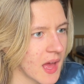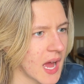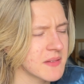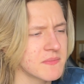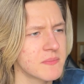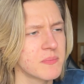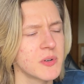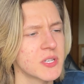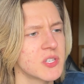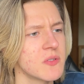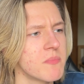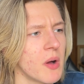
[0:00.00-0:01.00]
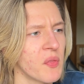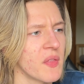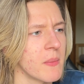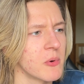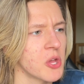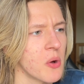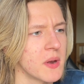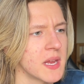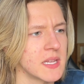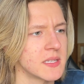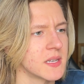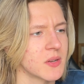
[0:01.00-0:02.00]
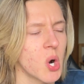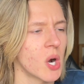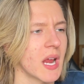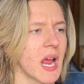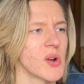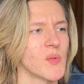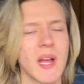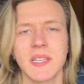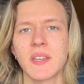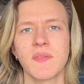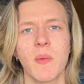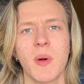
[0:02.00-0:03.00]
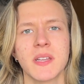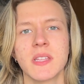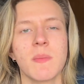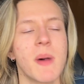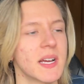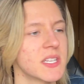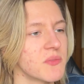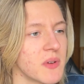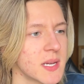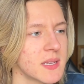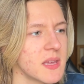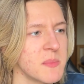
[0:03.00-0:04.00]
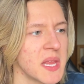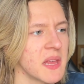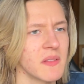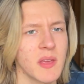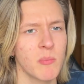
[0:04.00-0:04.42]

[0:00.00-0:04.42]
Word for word: I would assume both of them would go into instant cardiac arrest if they went to the boxing ring immediately.